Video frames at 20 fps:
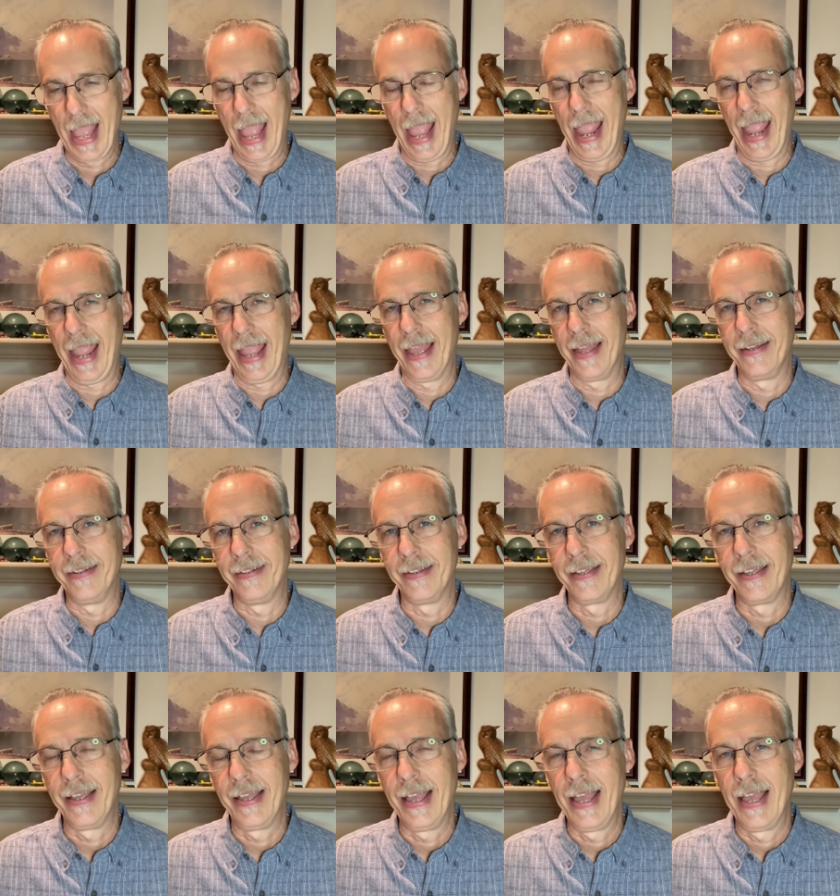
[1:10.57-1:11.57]
And
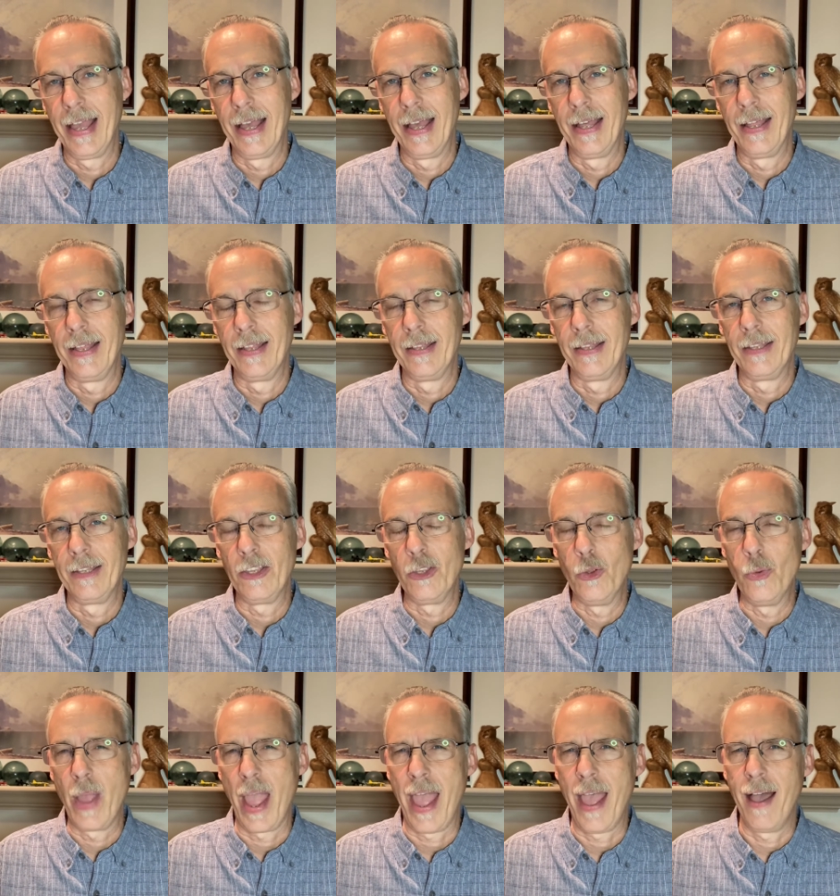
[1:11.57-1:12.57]
you
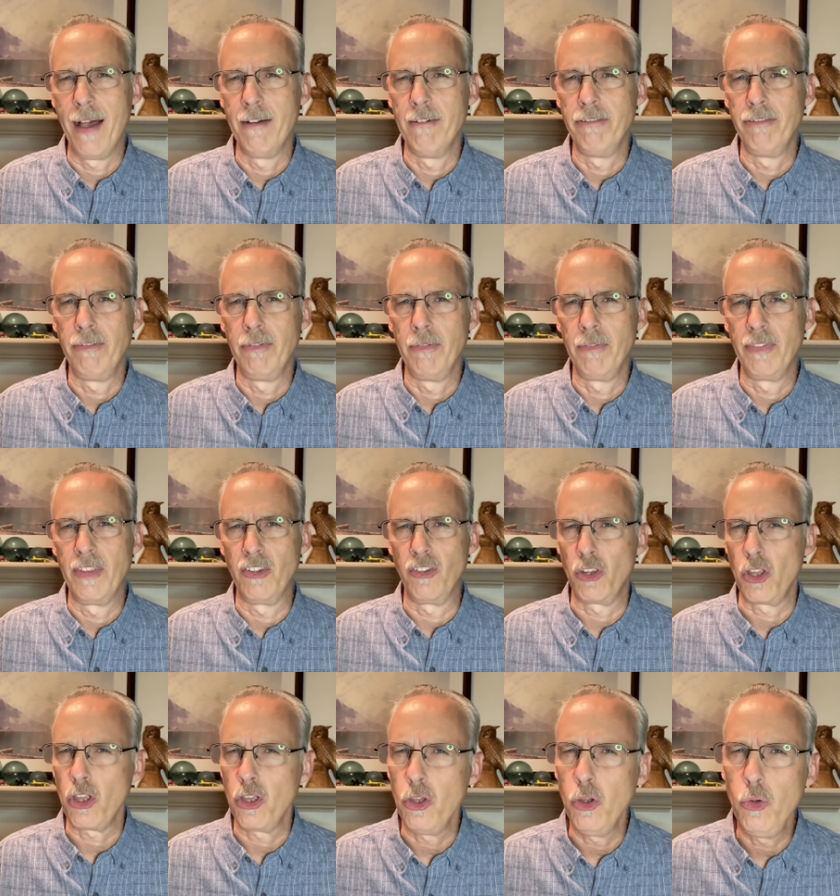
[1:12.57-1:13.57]
have this
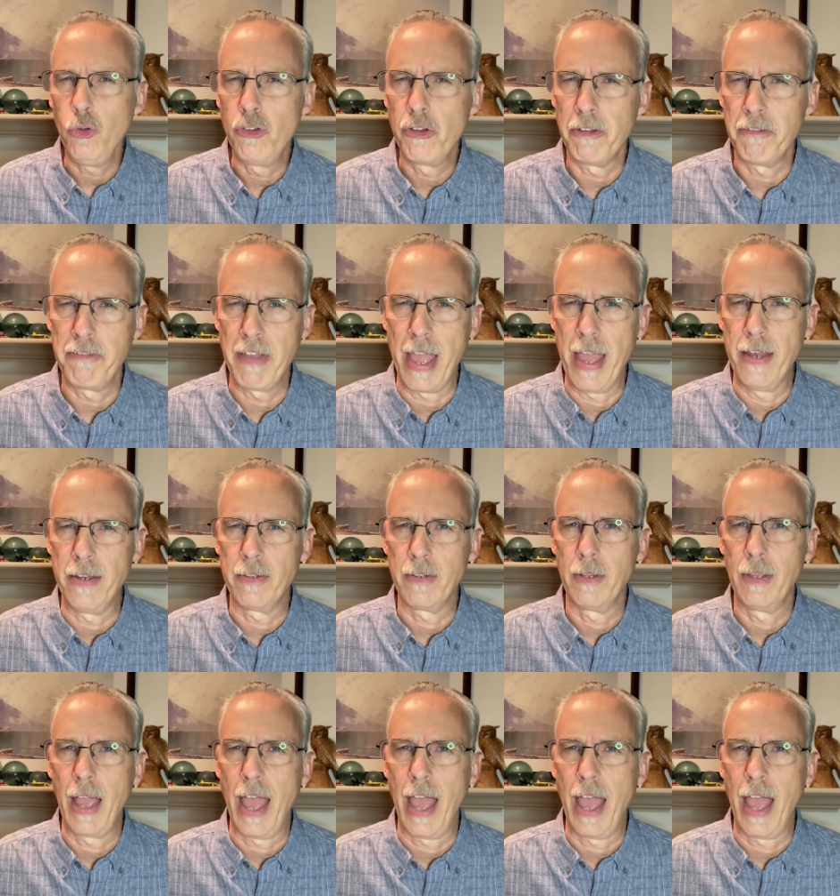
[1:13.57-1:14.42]
huge event.